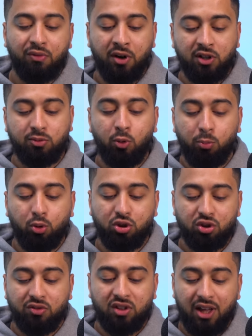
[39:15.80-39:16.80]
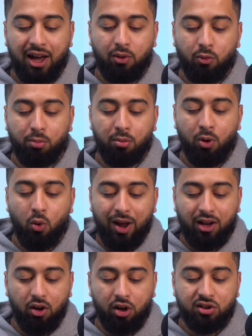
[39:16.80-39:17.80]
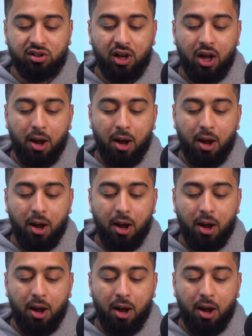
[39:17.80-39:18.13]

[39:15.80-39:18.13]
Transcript: very small portions of the diet mm-hmm. will promote weight loss.